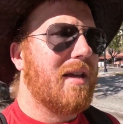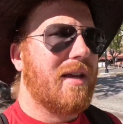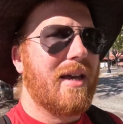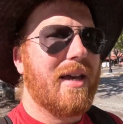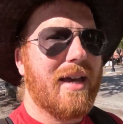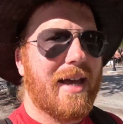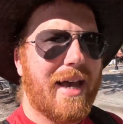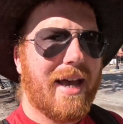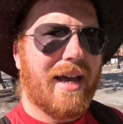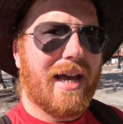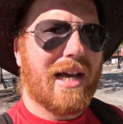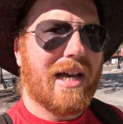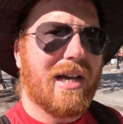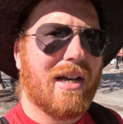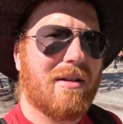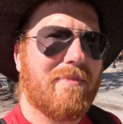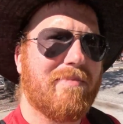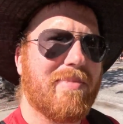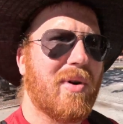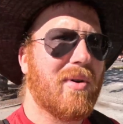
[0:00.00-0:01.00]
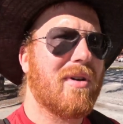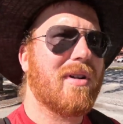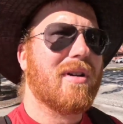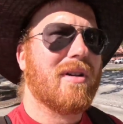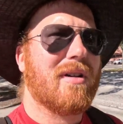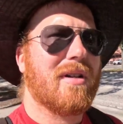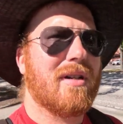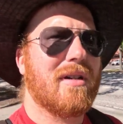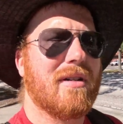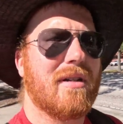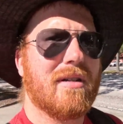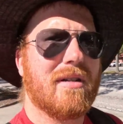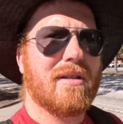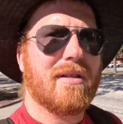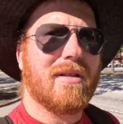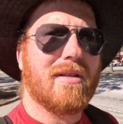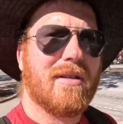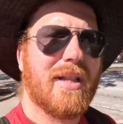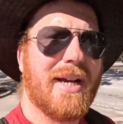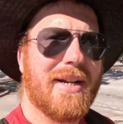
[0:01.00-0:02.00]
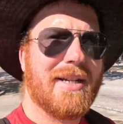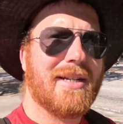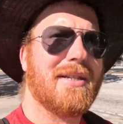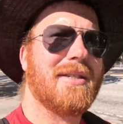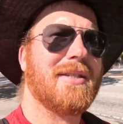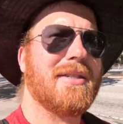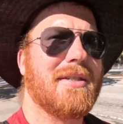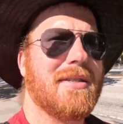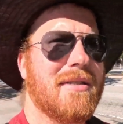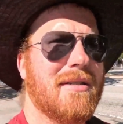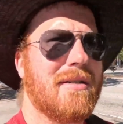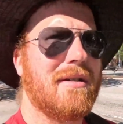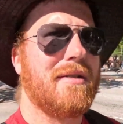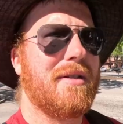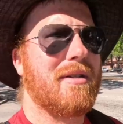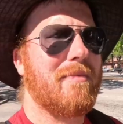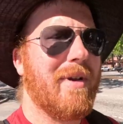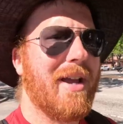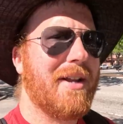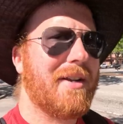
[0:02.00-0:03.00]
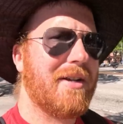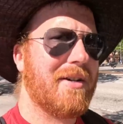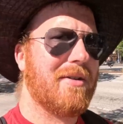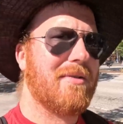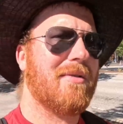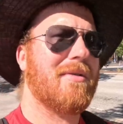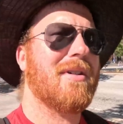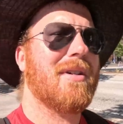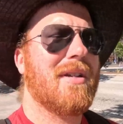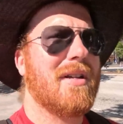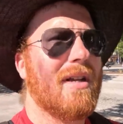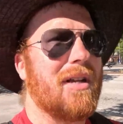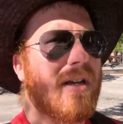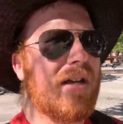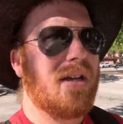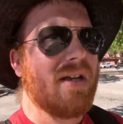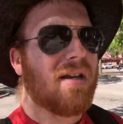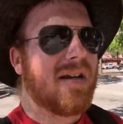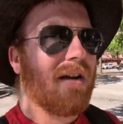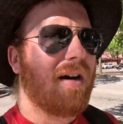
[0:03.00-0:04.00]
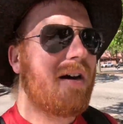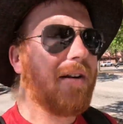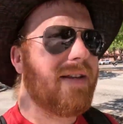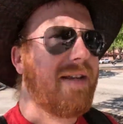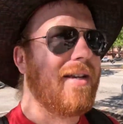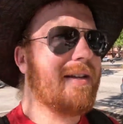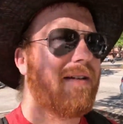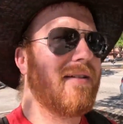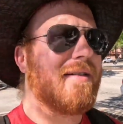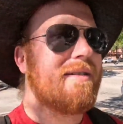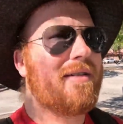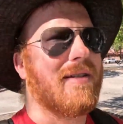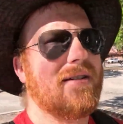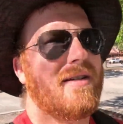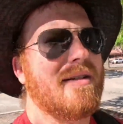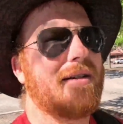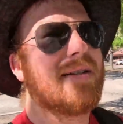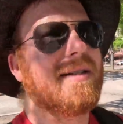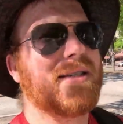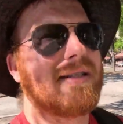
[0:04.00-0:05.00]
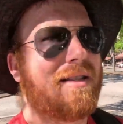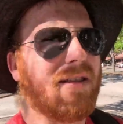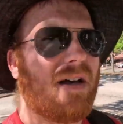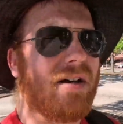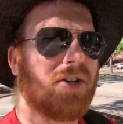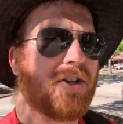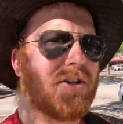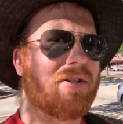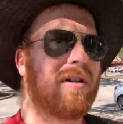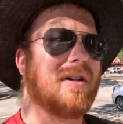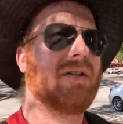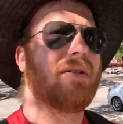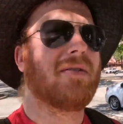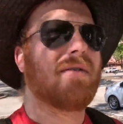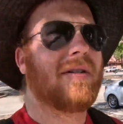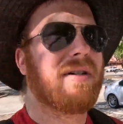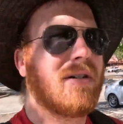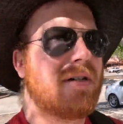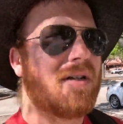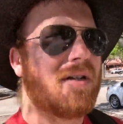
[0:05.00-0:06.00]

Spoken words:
It had pork, lettuce, tomato, onion, cilantro,